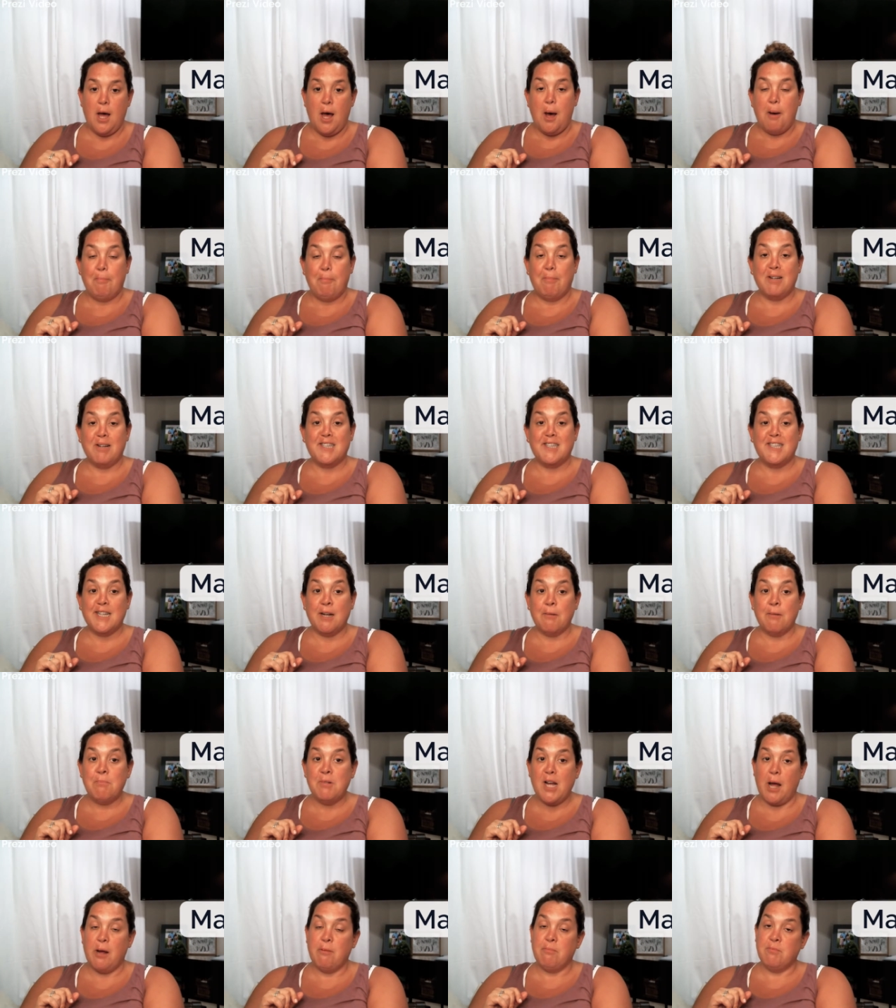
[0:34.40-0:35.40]
But
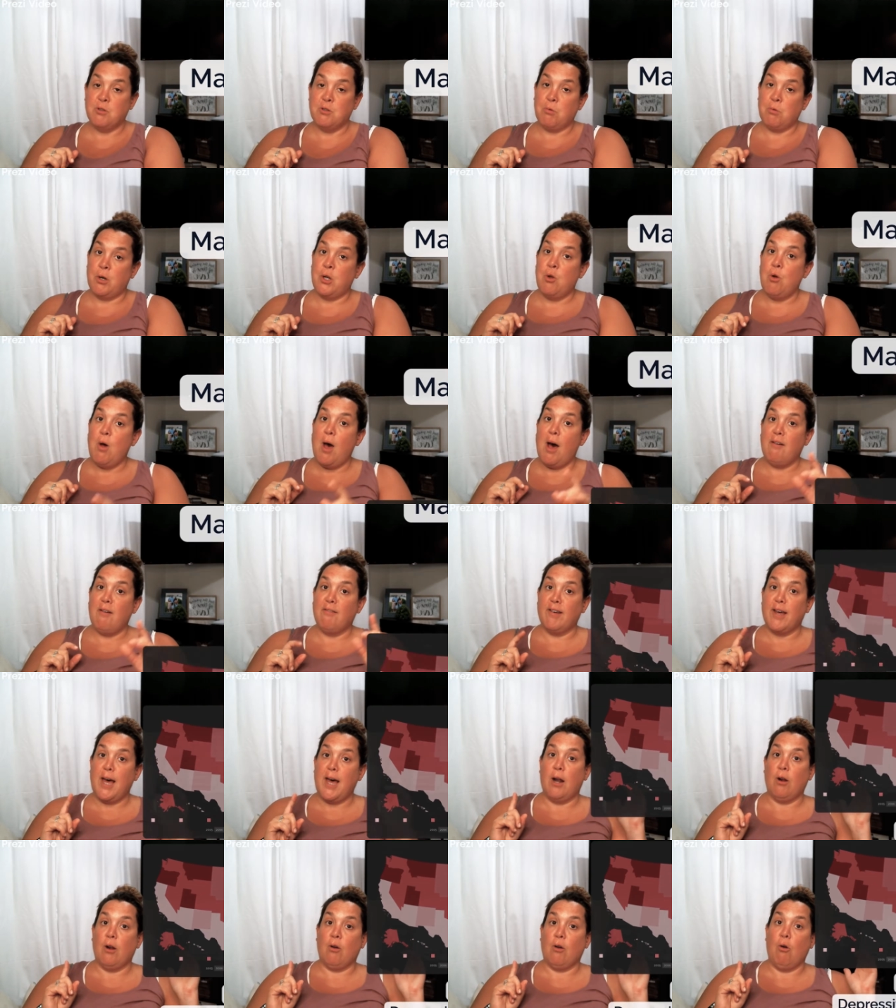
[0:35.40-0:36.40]
sometimes when you have
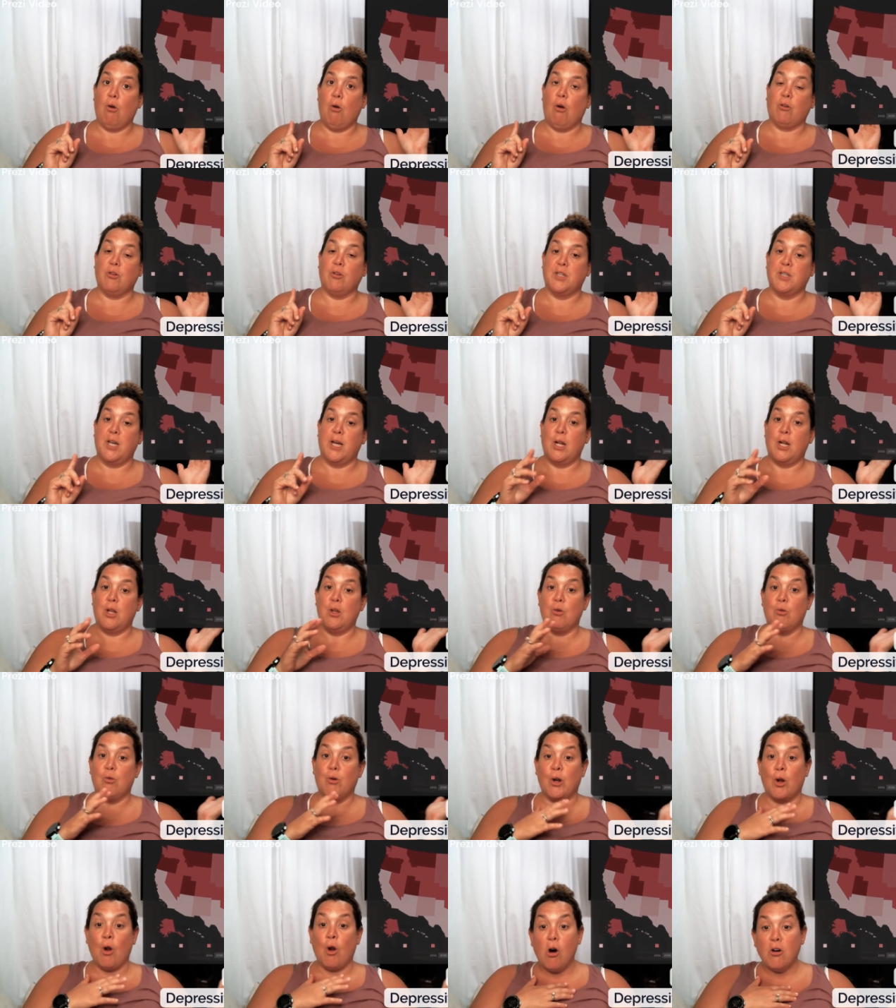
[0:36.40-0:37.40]
categorical data, you
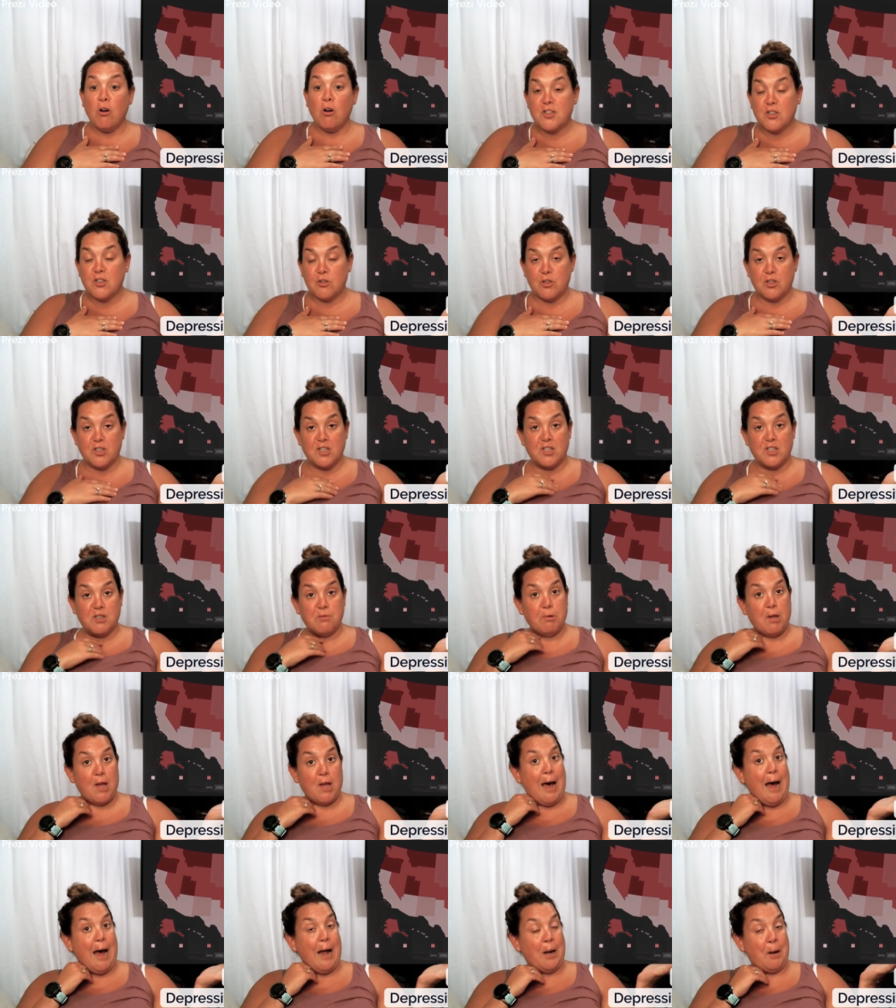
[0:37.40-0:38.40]
can also display
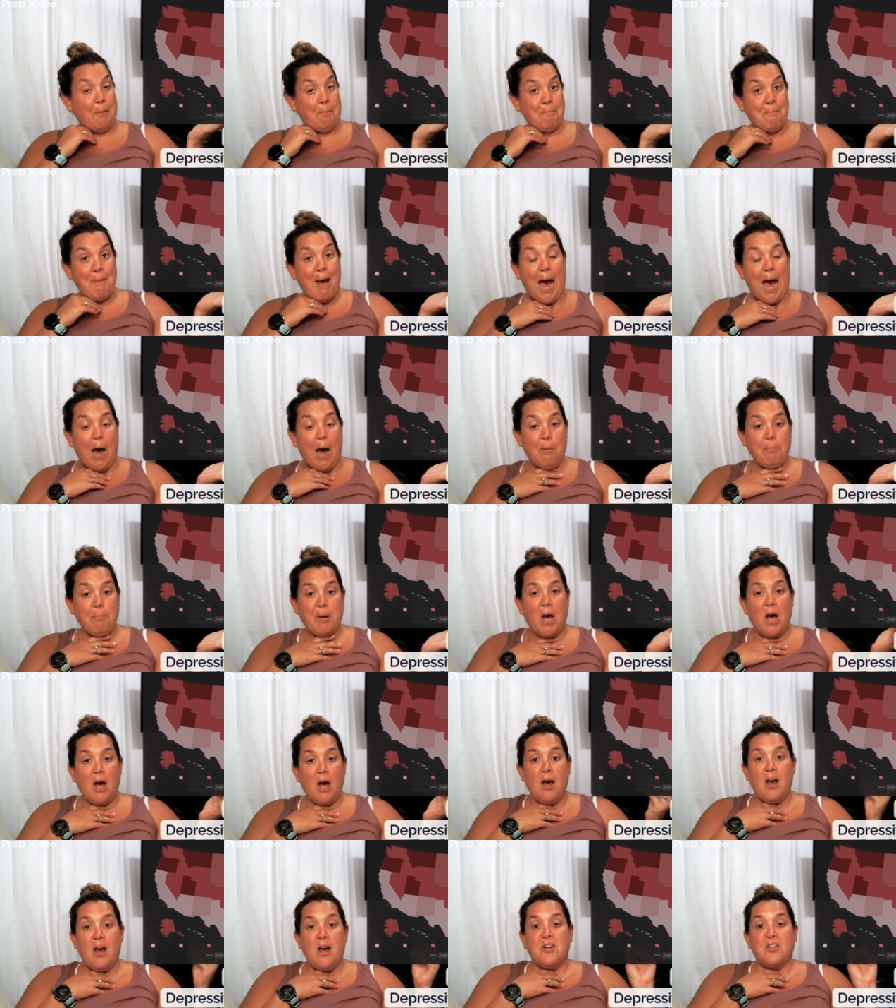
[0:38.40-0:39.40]
it on a map.
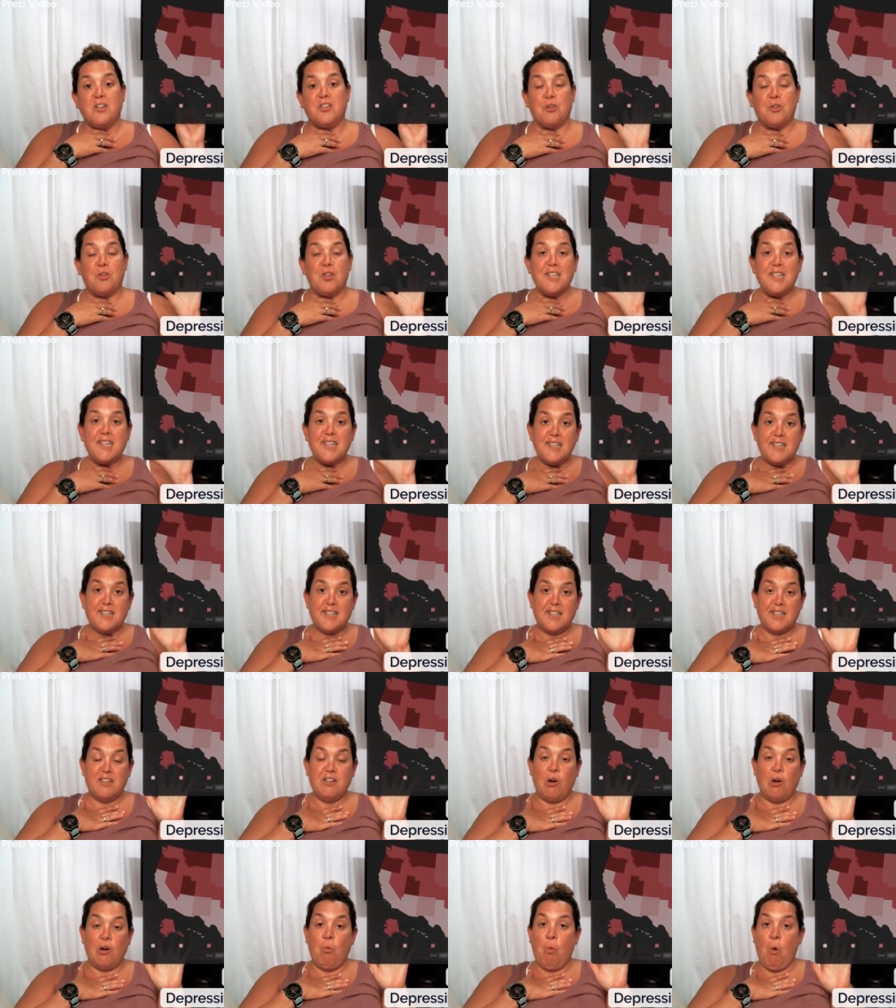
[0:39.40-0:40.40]
So this is
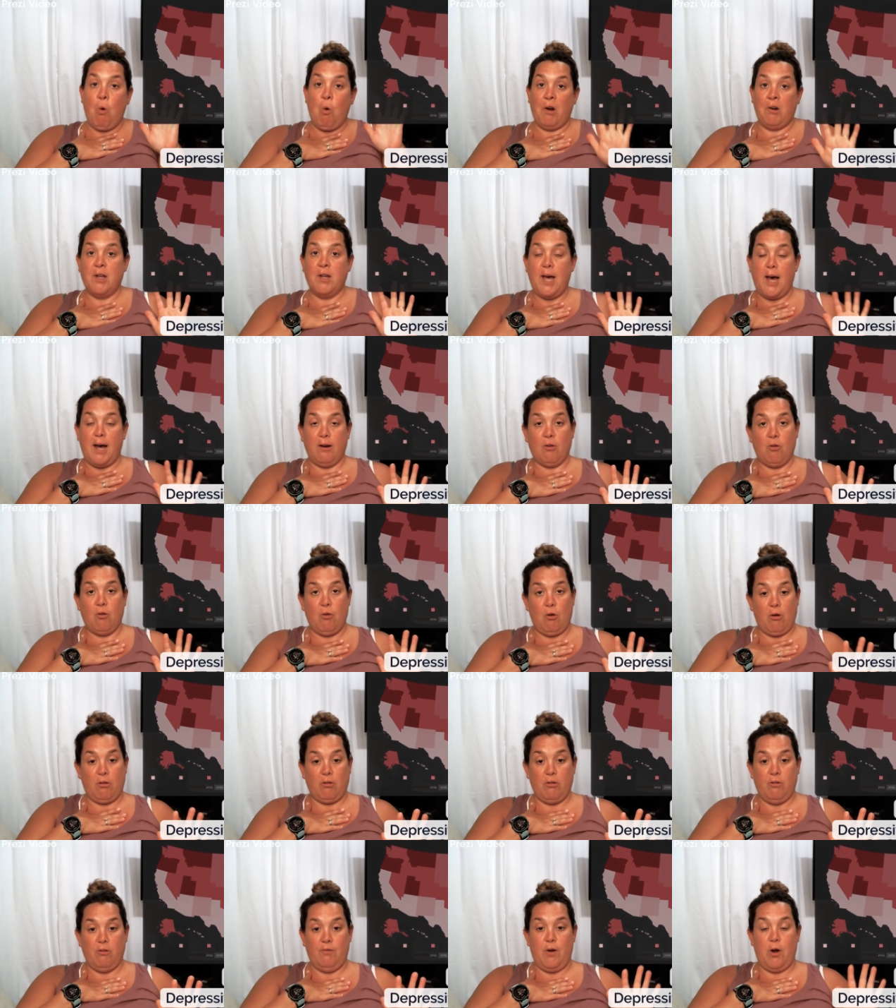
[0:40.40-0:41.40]
still one
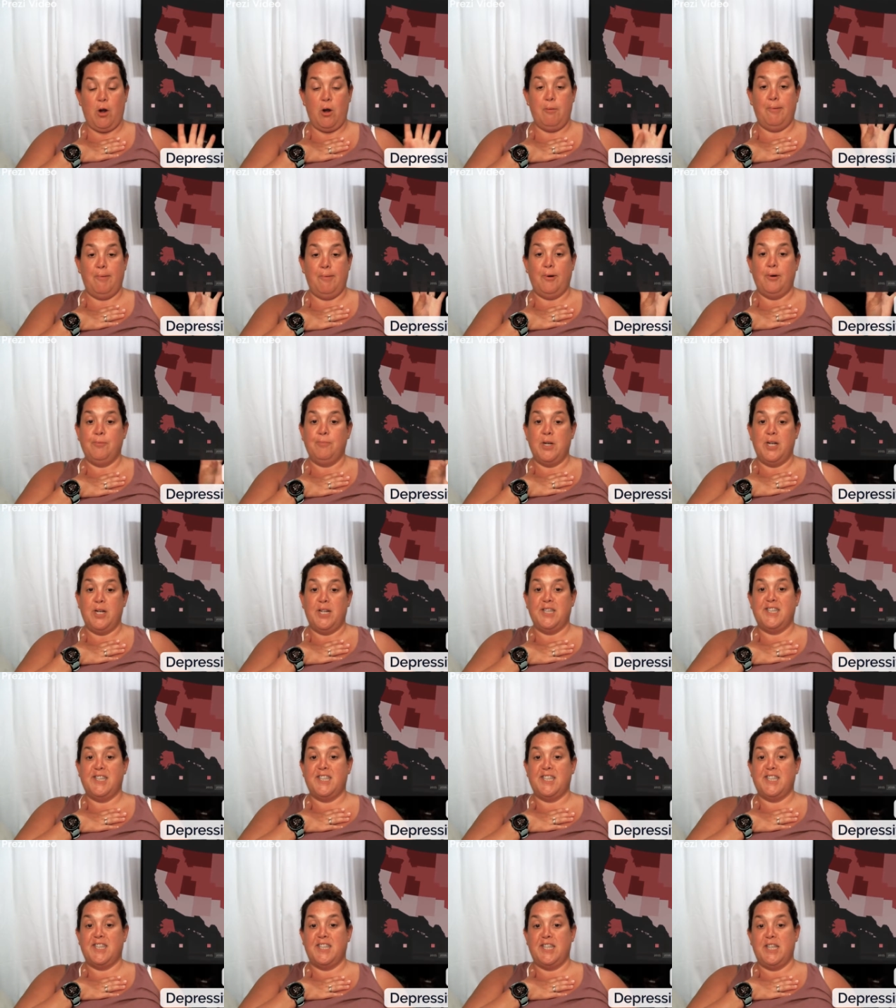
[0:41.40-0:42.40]
categorical variable.
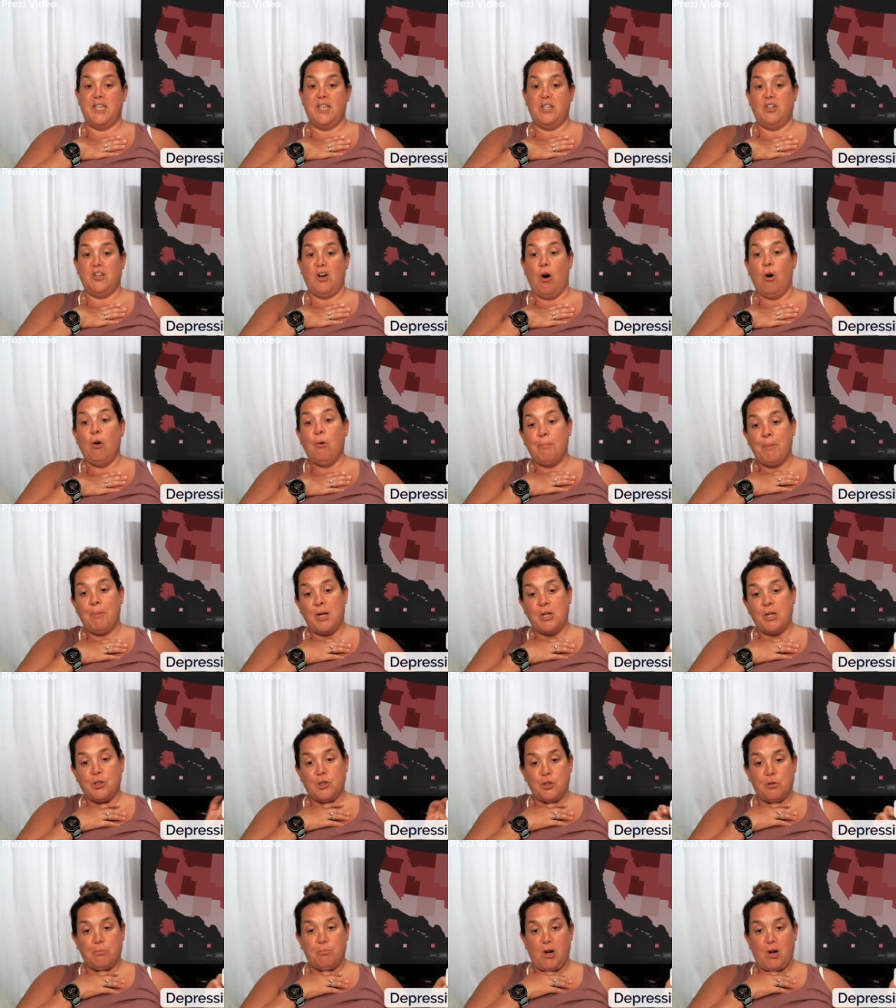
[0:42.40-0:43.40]
It's the adult major
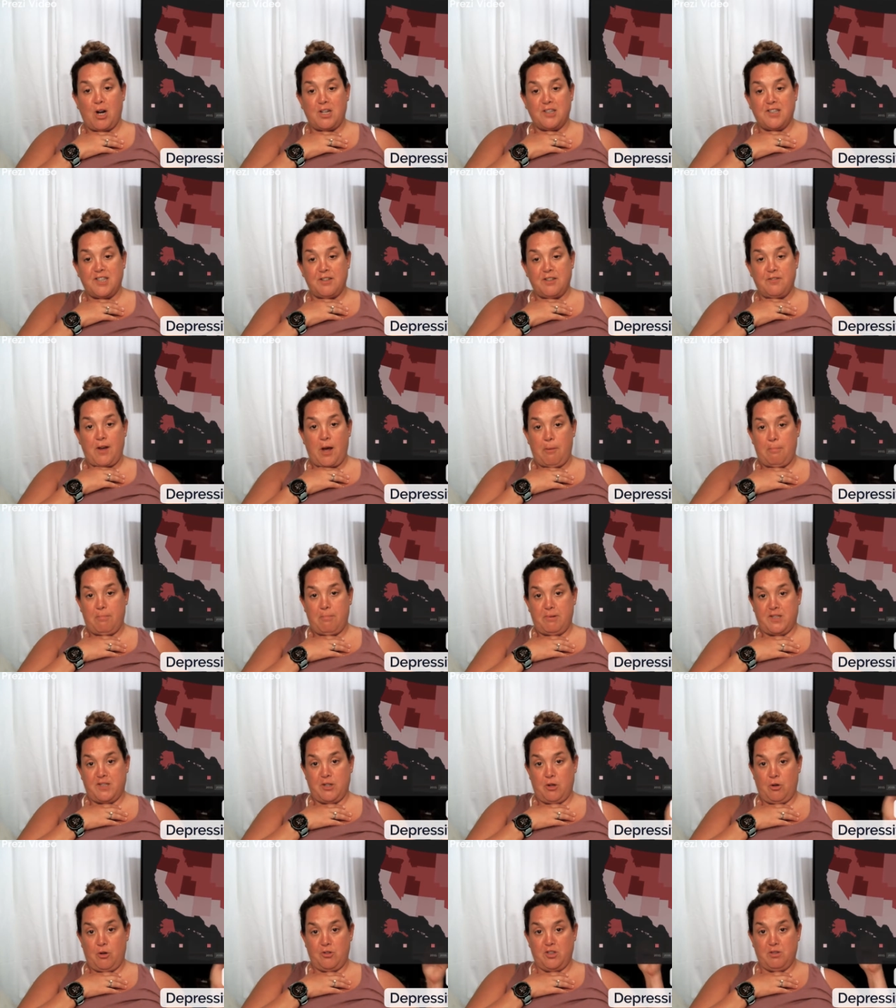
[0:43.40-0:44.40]
depressive
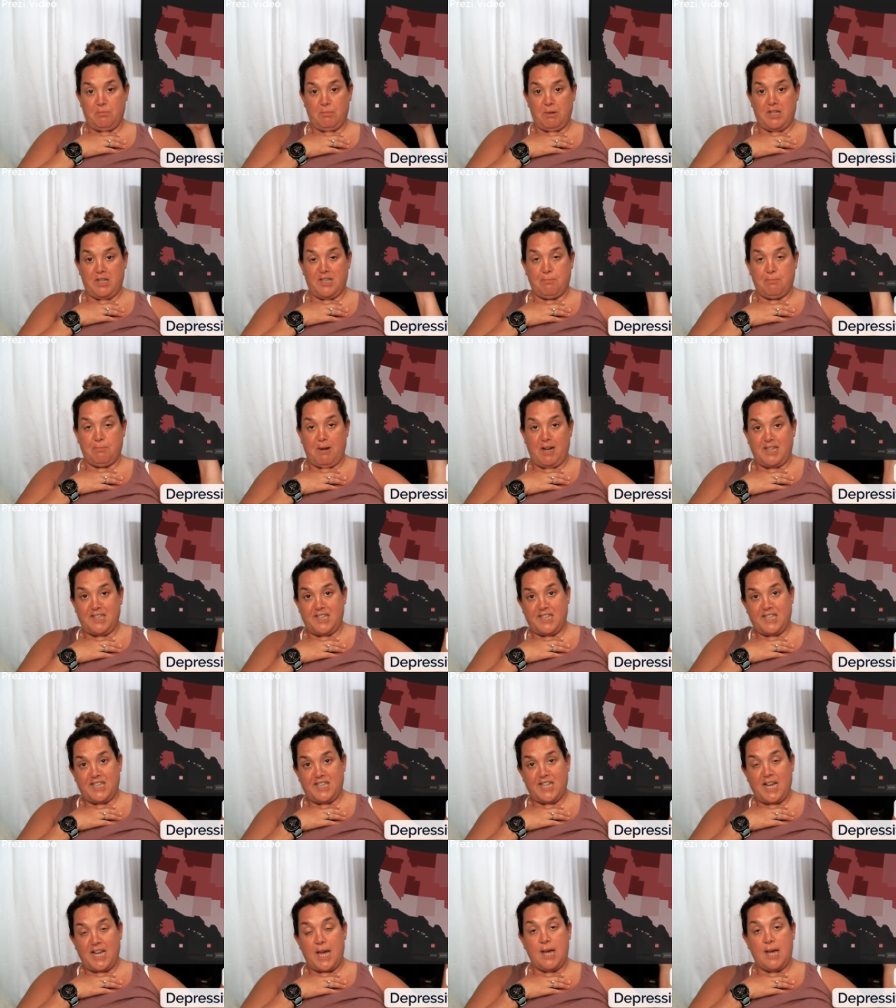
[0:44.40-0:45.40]
episodes, but it's by
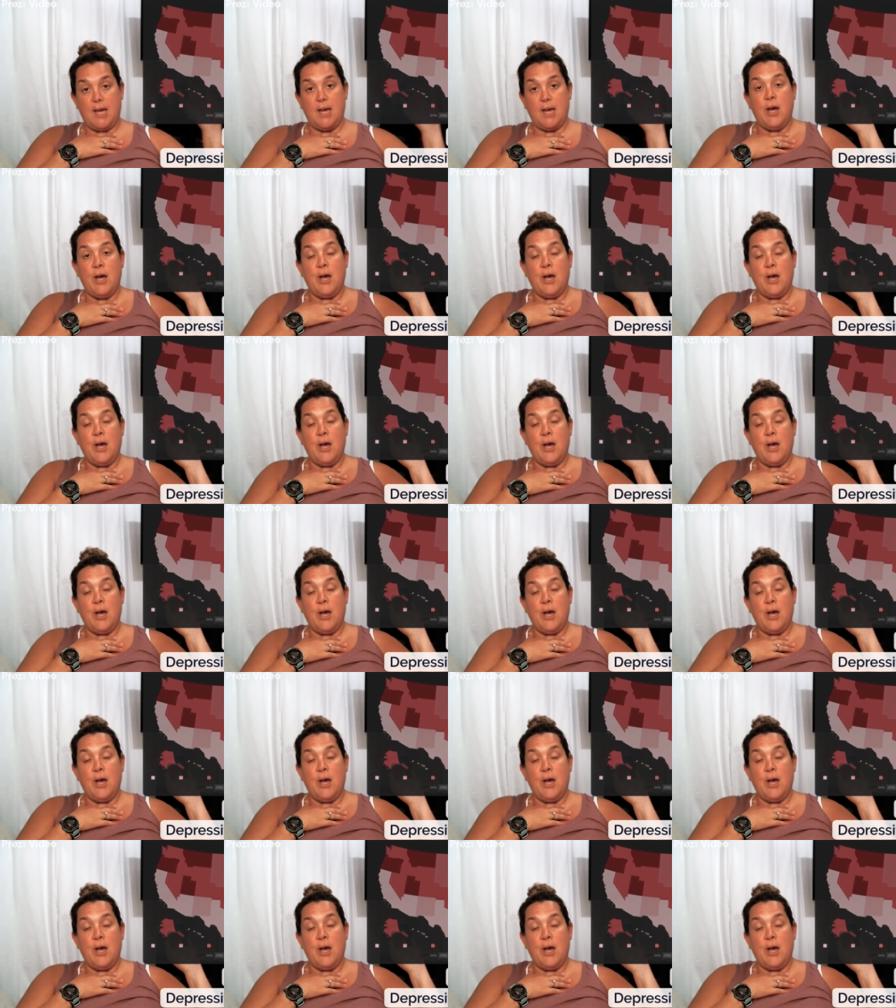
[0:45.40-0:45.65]
state.